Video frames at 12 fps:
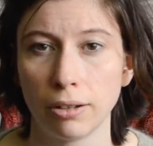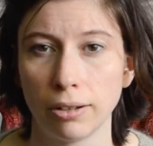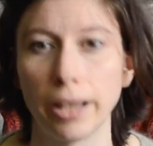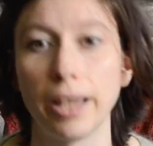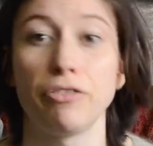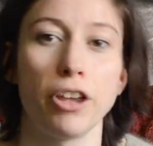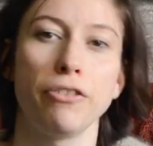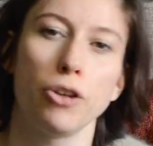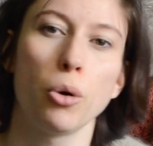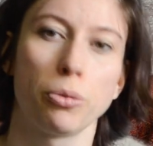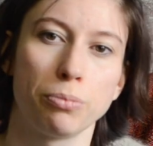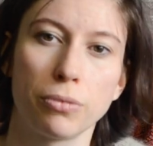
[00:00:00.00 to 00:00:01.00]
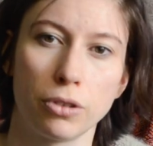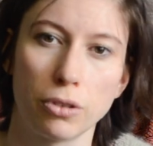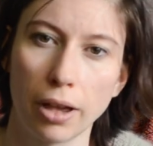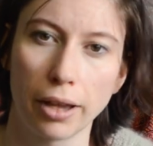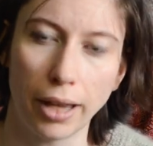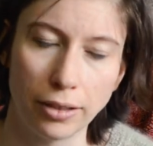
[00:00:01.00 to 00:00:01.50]
Like if you're,
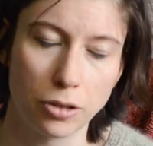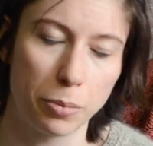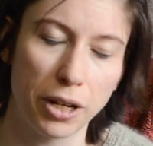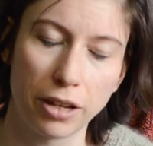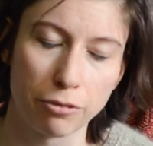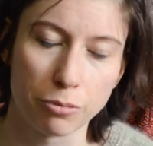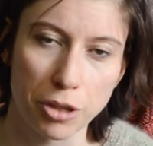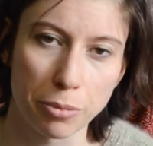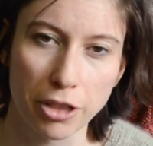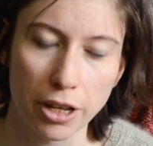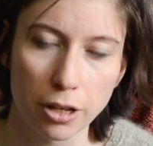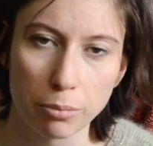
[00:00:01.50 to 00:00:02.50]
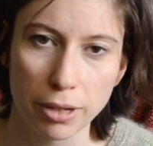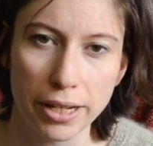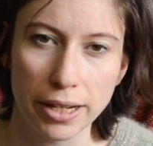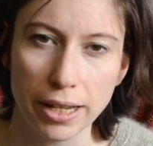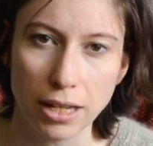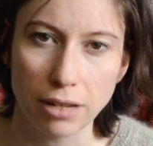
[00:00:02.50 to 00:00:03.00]
again, spinning from something
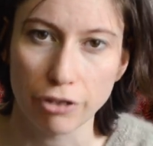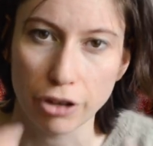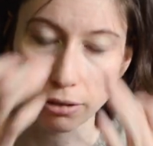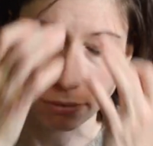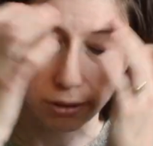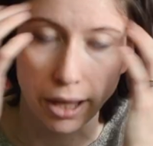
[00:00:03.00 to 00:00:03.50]
completely even,